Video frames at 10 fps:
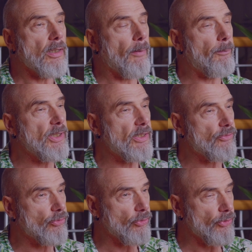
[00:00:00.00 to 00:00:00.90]
And breathe
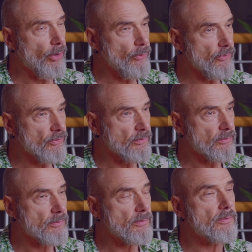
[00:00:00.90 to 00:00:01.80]
in through your nose,
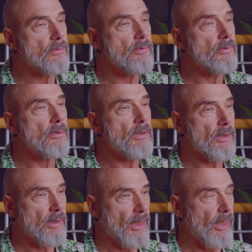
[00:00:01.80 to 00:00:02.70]

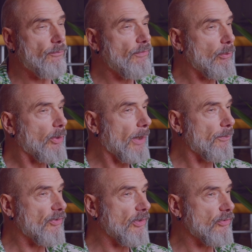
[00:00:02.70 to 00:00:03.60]
and feel what
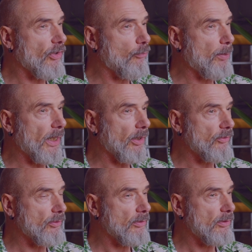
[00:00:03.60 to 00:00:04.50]
happens in the soft
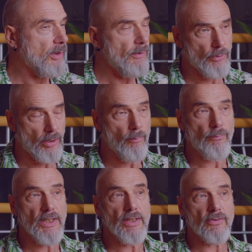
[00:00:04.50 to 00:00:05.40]
palate. If you
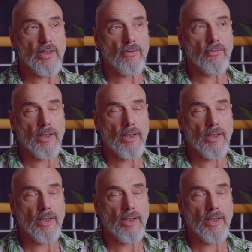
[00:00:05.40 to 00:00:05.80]
can't feel it, take your